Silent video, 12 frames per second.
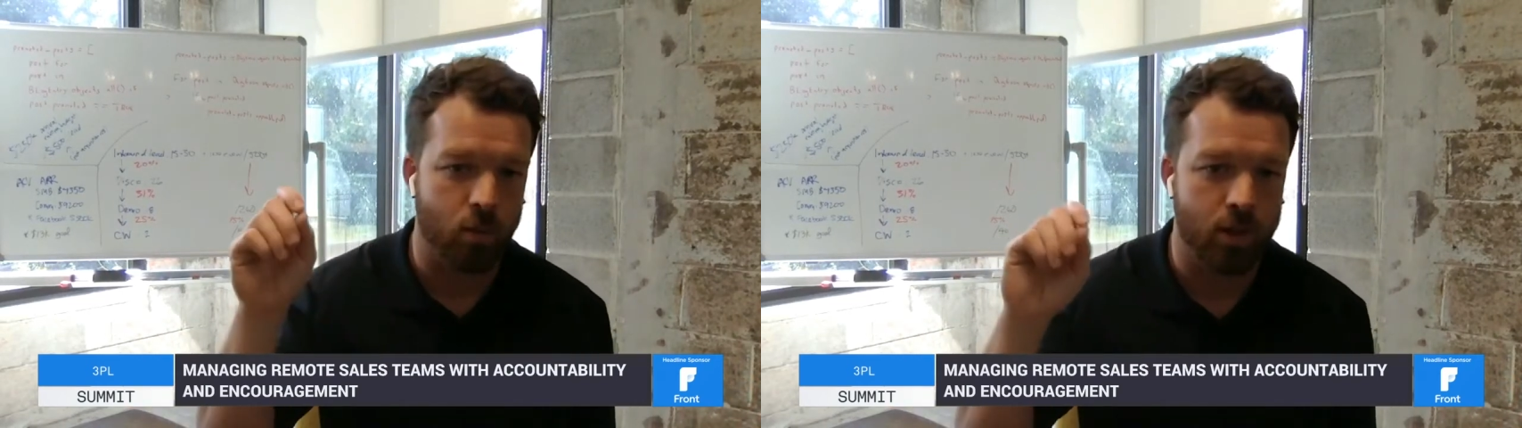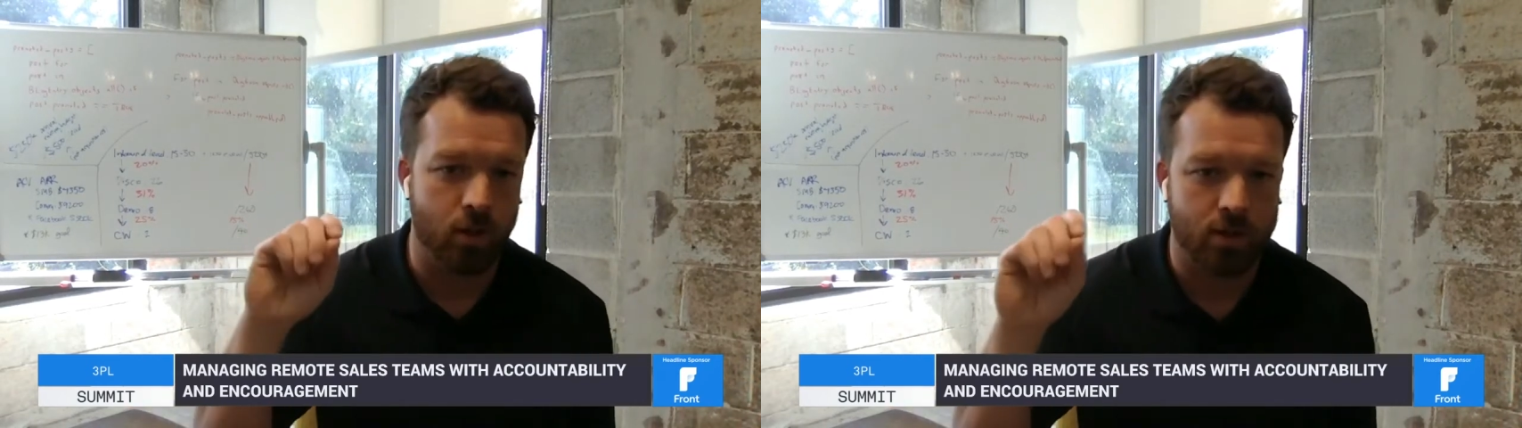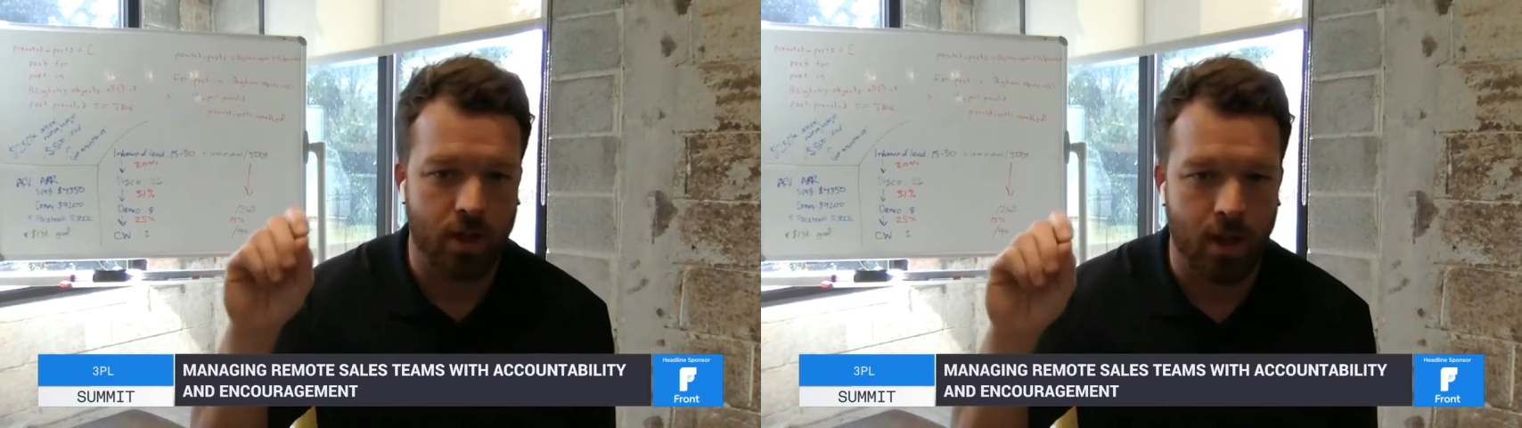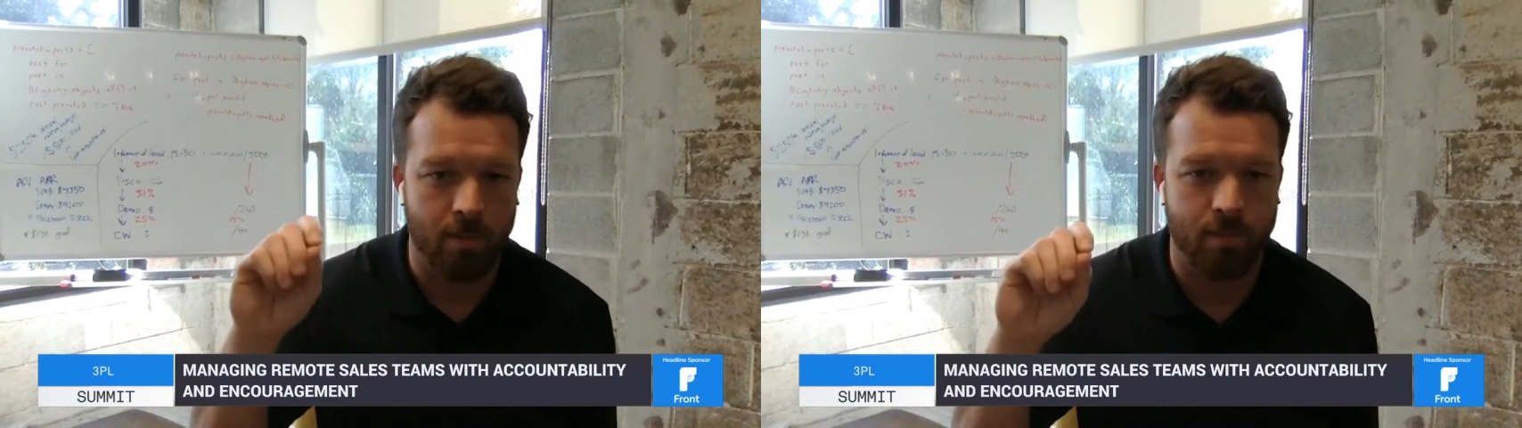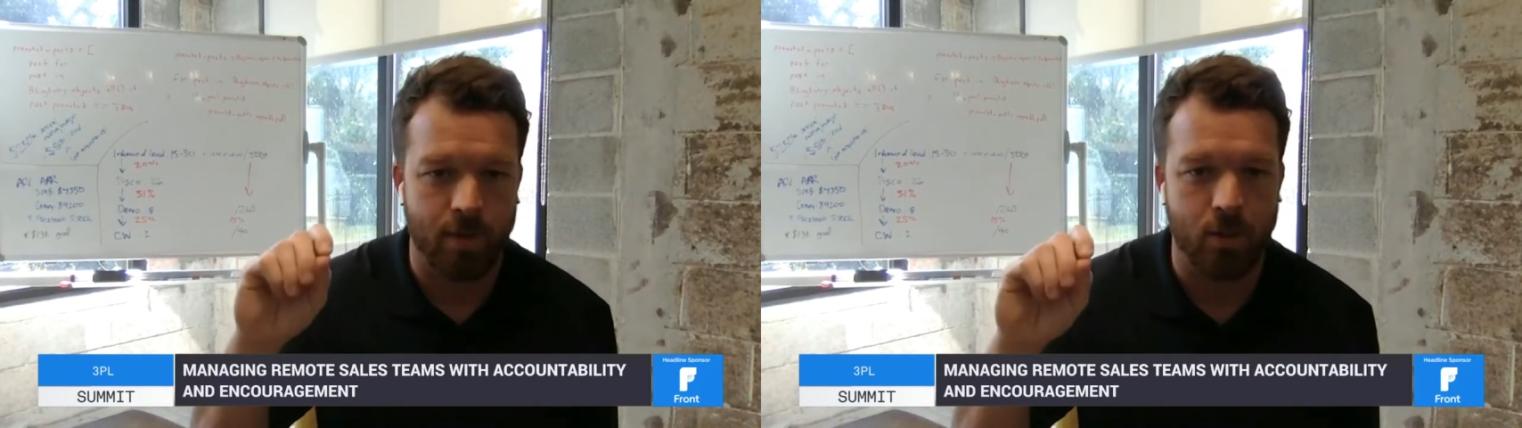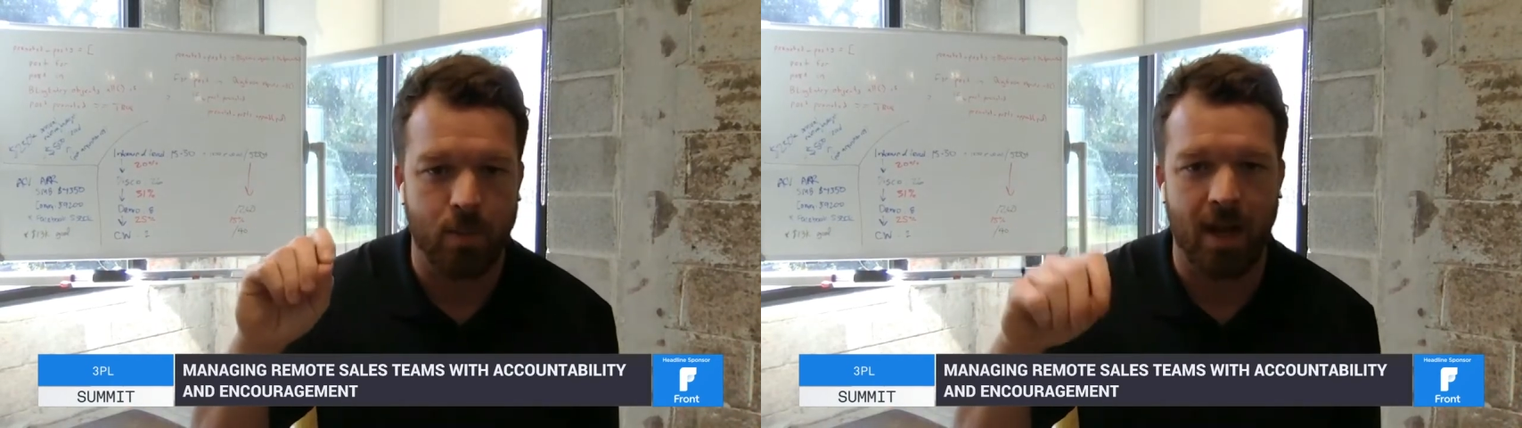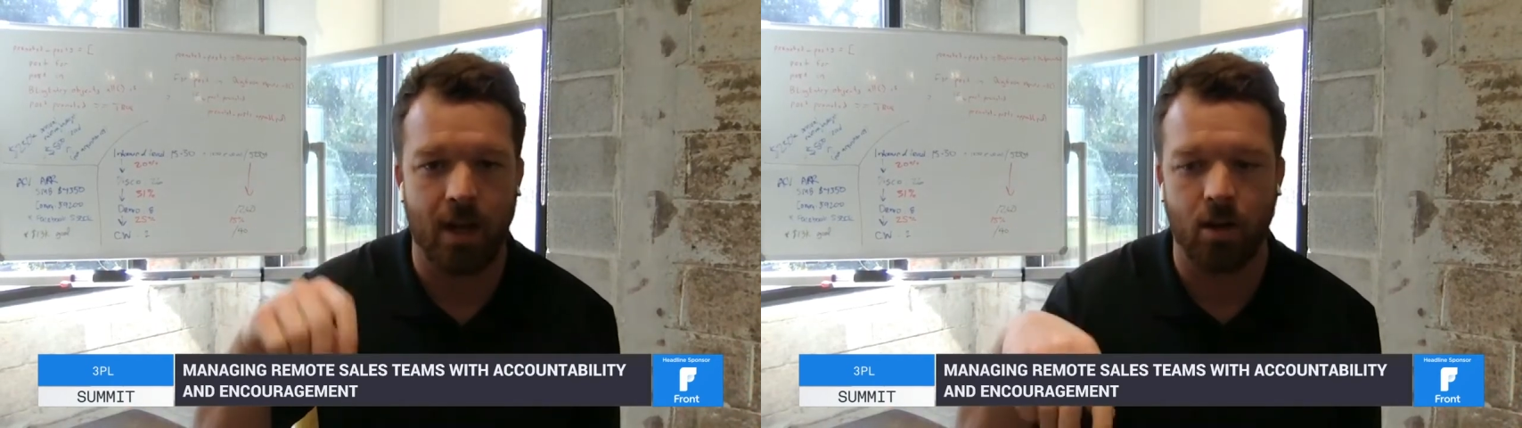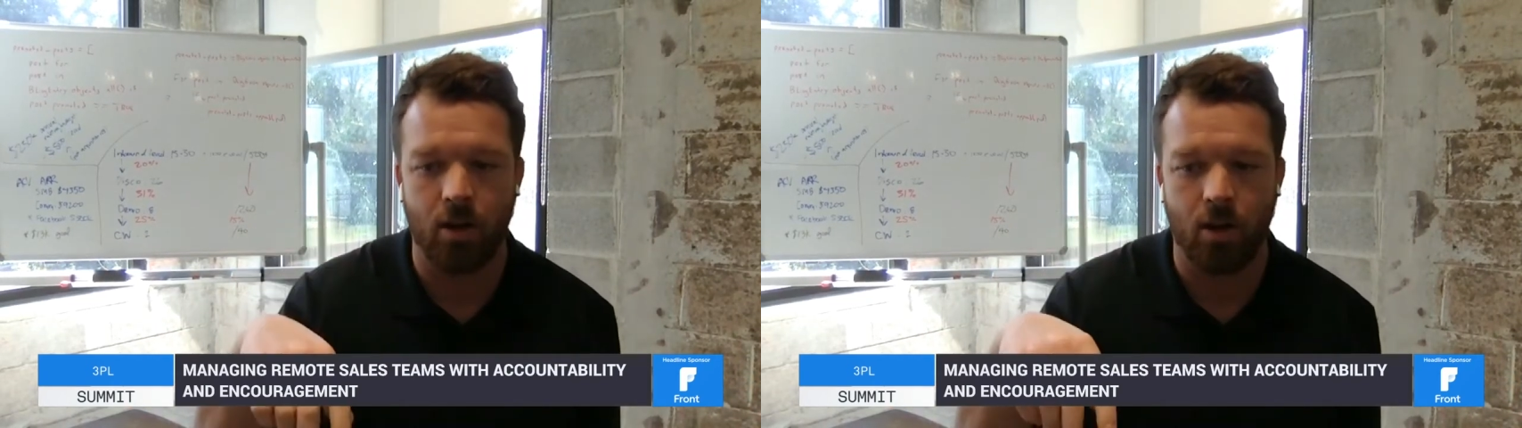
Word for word: real time feedback